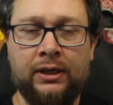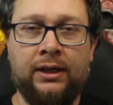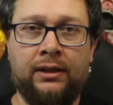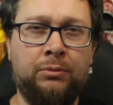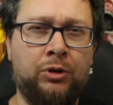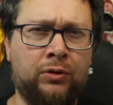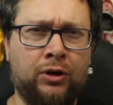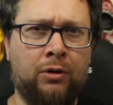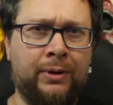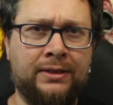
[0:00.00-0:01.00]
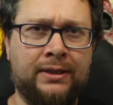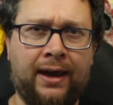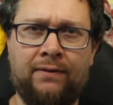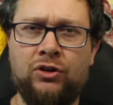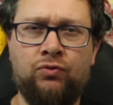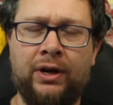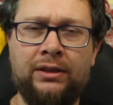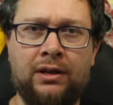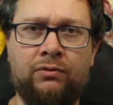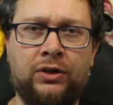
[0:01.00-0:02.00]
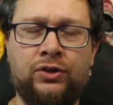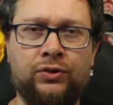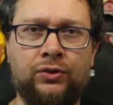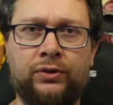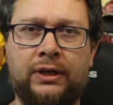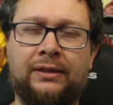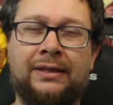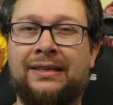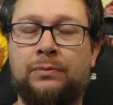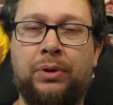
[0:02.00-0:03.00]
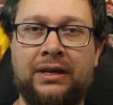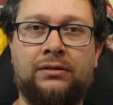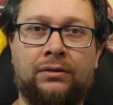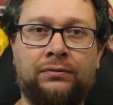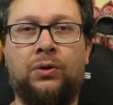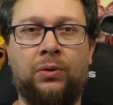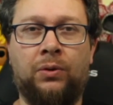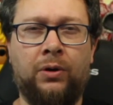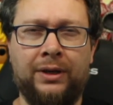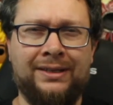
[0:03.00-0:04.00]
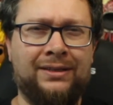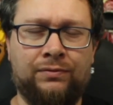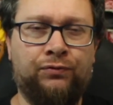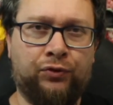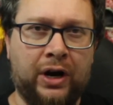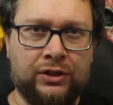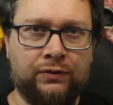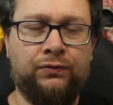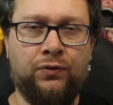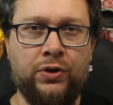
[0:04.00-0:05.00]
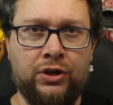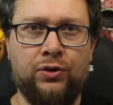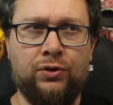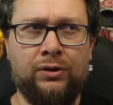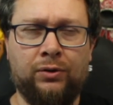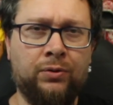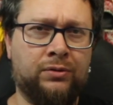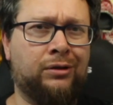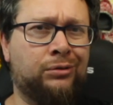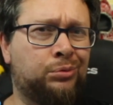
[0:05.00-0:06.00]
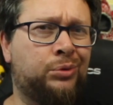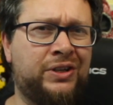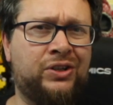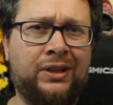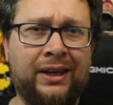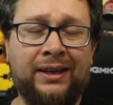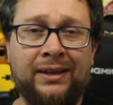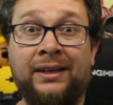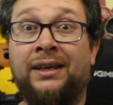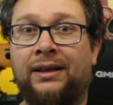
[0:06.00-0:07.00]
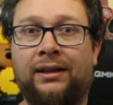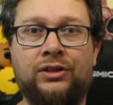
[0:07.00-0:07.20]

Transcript: Let me know in the comments, have you read the original that this is based off or is this fresh for you? Also, what did you think? Let's